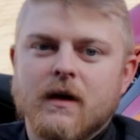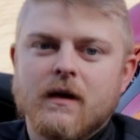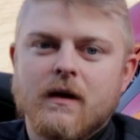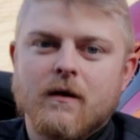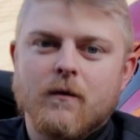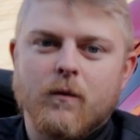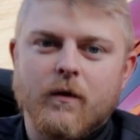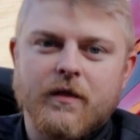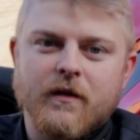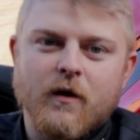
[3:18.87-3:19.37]

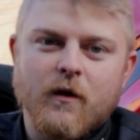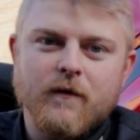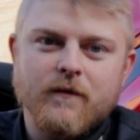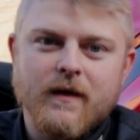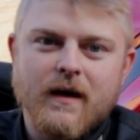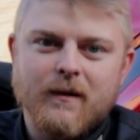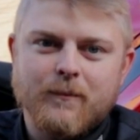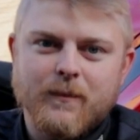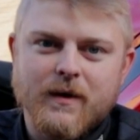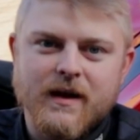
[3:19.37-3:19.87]
With all of
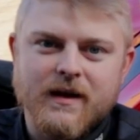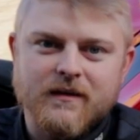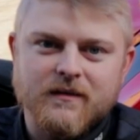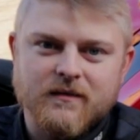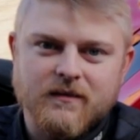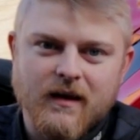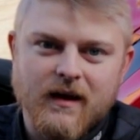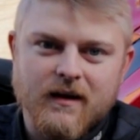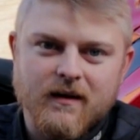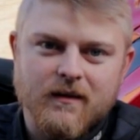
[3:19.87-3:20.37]
that being
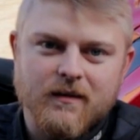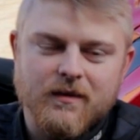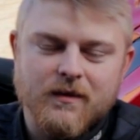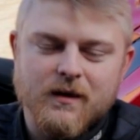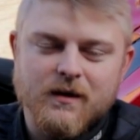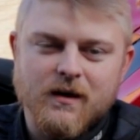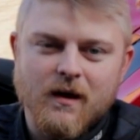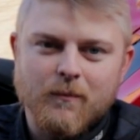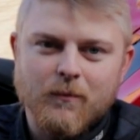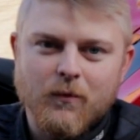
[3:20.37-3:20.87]
said, the
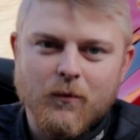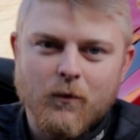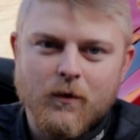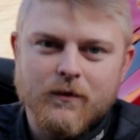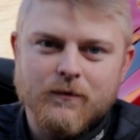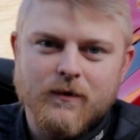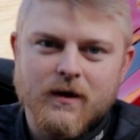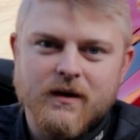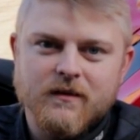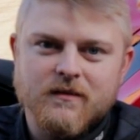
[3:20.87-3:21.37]
number
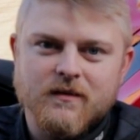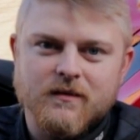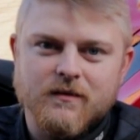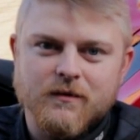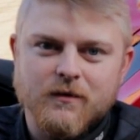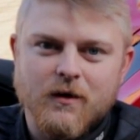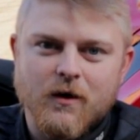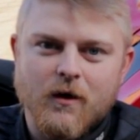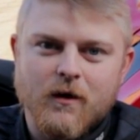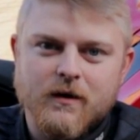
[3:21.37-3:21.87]
one reason
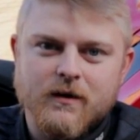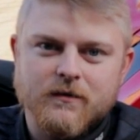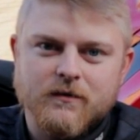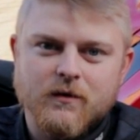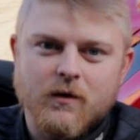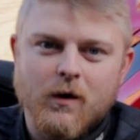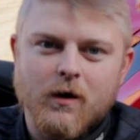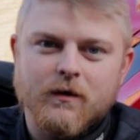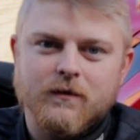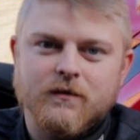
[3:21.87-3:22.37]
Ducatis
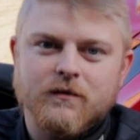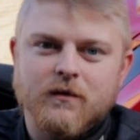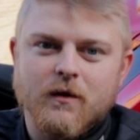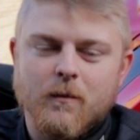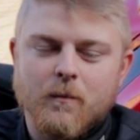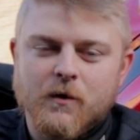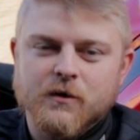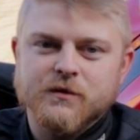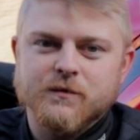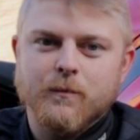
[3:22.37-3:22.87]
cost so
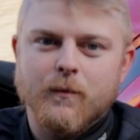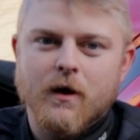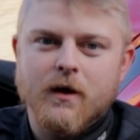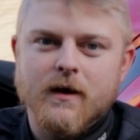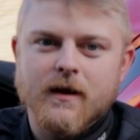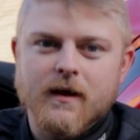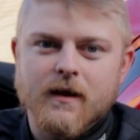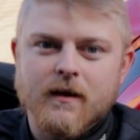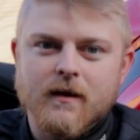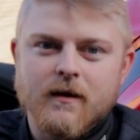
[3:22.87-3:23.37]
much
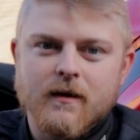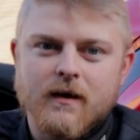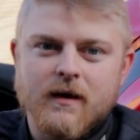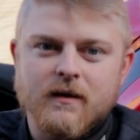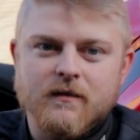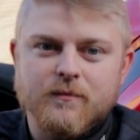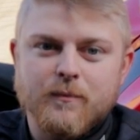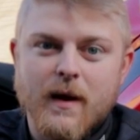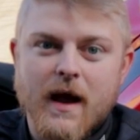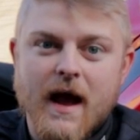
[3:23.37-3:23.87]
money
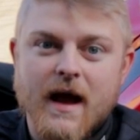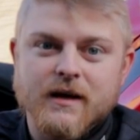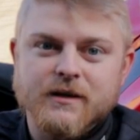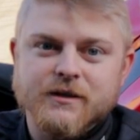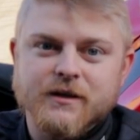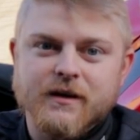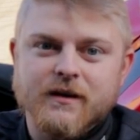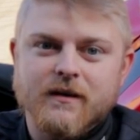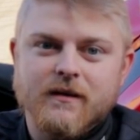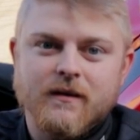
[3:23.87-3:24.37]
is
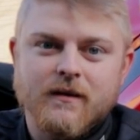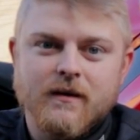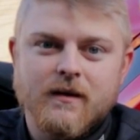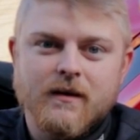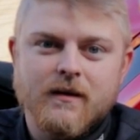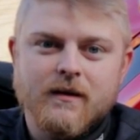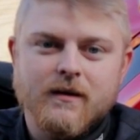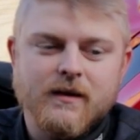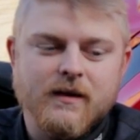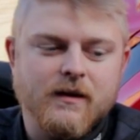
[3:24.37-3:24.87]
passion.
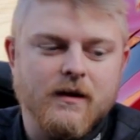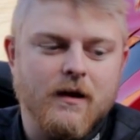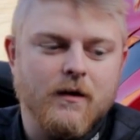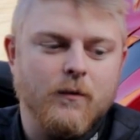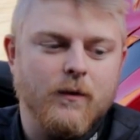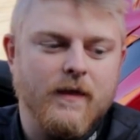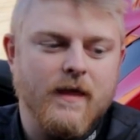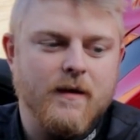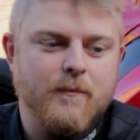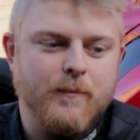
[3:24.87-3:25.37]
You know,
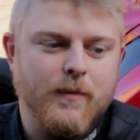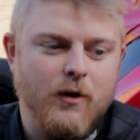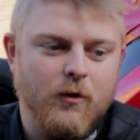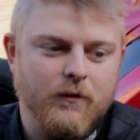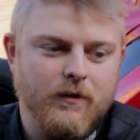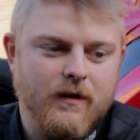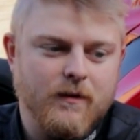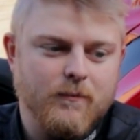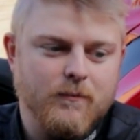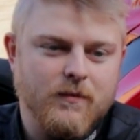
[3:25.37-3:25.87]
when they
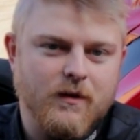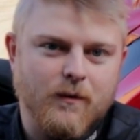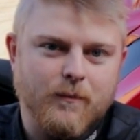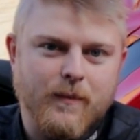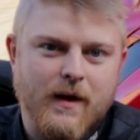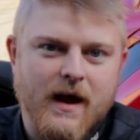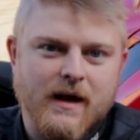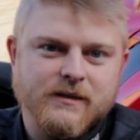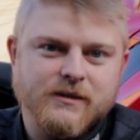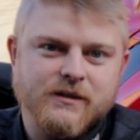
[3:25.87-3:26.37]
build them, they're
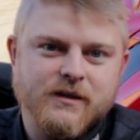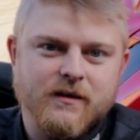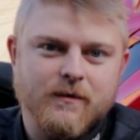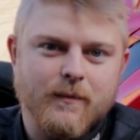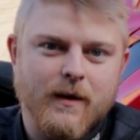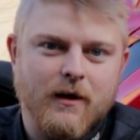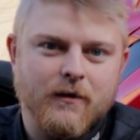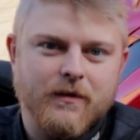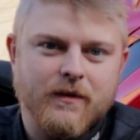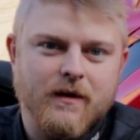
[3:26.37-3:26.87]
passionate
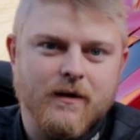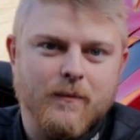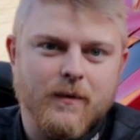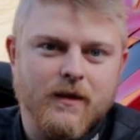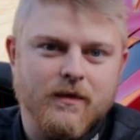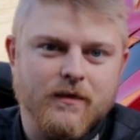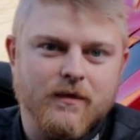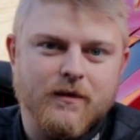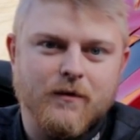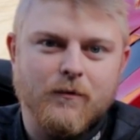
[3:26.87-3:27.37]
about them,
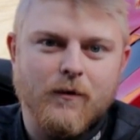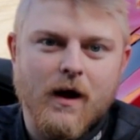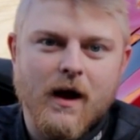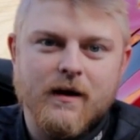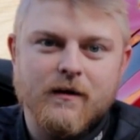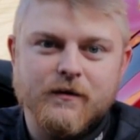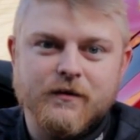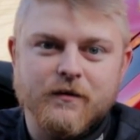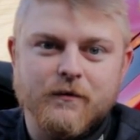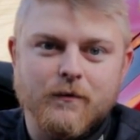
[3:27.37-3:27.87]
and the
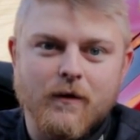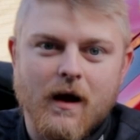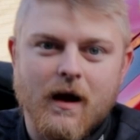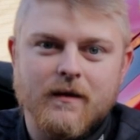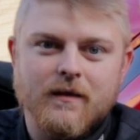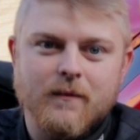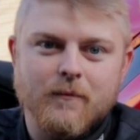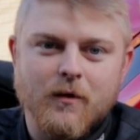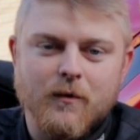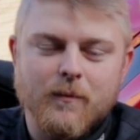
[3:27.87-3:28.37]
riders who
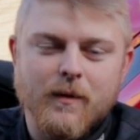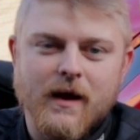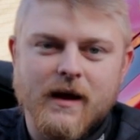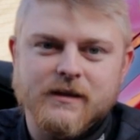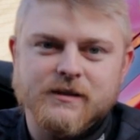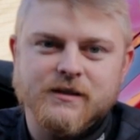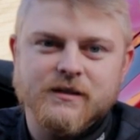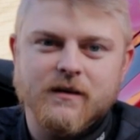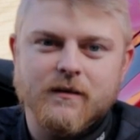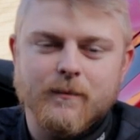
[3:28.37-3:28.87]
ride them are
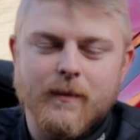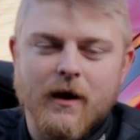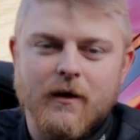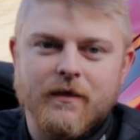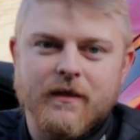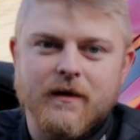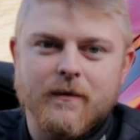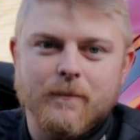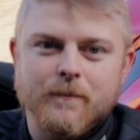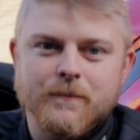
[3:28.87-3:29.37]
passionate about
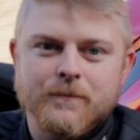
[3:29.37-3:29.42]
them.